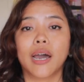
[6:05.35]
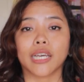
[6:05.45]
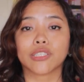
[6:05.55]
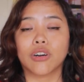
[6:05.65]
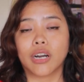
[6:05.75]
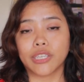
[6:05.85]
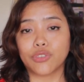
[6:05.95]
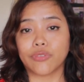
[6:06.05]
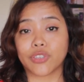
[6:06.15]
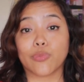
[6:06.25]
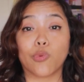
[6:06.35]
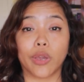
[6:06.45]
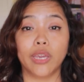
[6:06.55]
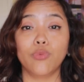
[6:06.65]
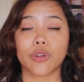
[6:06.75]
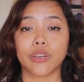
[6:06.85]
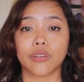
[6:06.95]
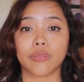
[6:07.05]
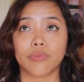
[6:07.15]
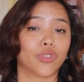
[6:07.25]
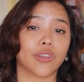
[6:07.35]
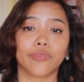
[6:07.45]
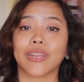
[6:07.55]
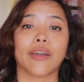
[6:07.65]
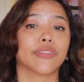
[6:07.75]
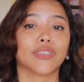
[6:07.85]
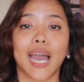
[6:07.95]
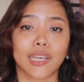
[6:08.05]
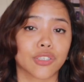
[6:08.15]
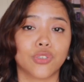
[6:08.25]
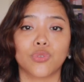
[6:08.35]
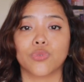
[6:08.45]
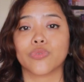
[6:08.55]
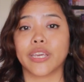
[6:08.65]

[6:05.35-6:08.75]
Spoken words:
as long as you have some way where without even having to ask you,